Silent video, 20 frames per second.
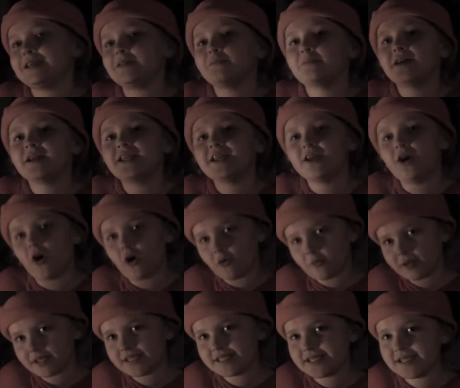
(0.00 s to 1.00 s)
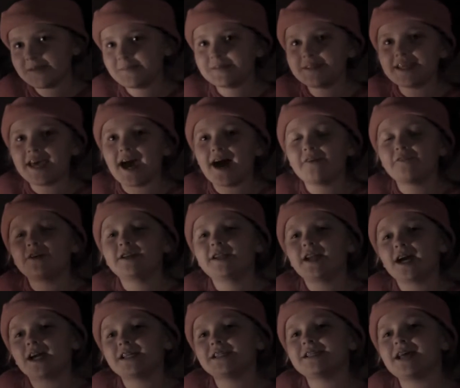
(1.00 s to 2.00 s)
he but he always seems to have a
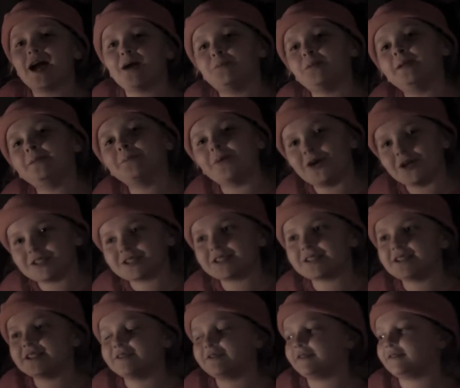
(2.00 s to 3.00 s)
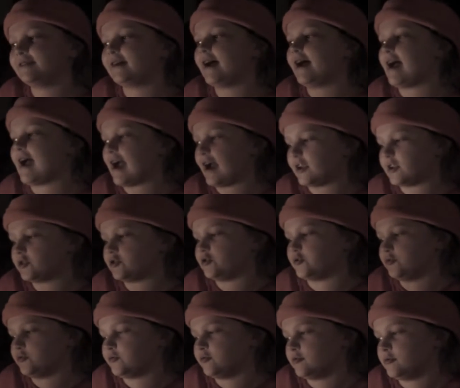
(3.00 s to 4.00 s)
nice, happy, positive
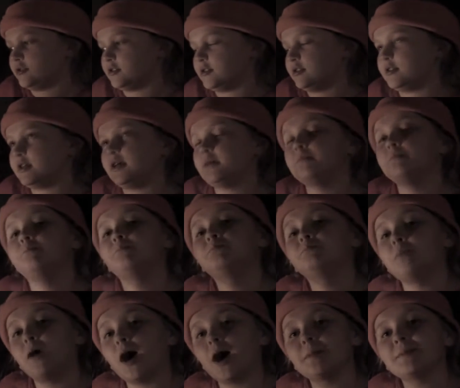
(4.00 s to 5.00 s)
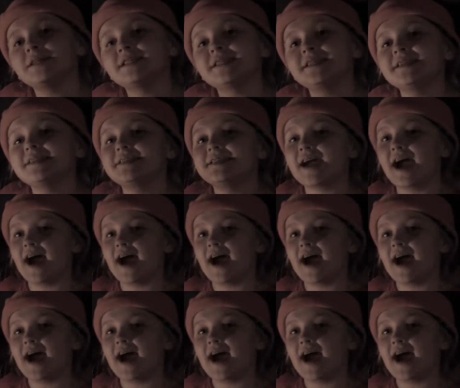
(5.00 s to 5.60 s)
attitude. Bob is his